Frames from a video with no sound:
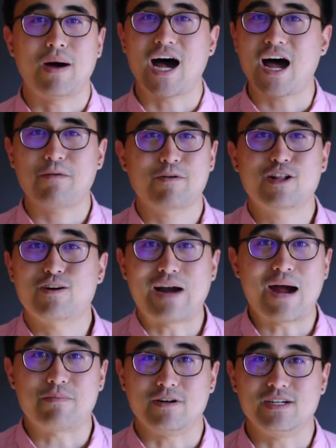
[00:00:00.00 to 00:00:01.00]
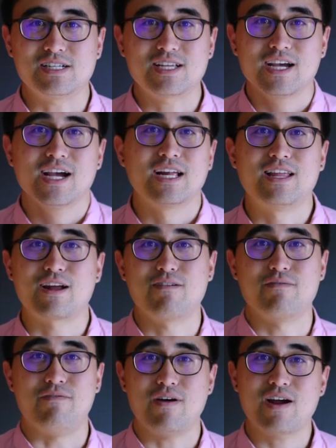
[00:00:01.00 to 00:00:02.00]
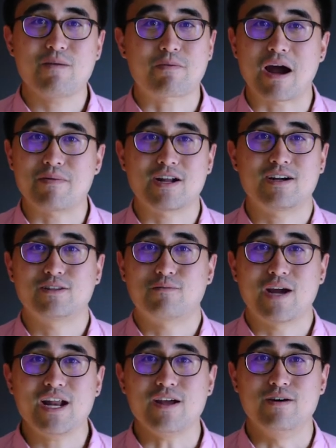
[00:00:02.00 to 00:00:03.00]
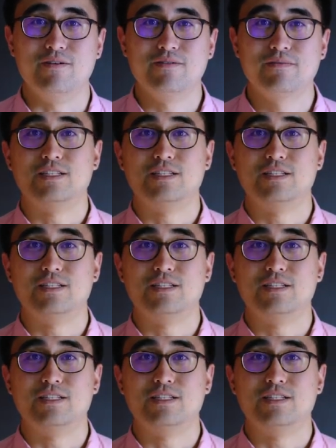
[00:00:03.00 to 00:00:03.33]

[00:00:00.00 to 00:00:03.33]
popular rappers that are very prominent on the radio.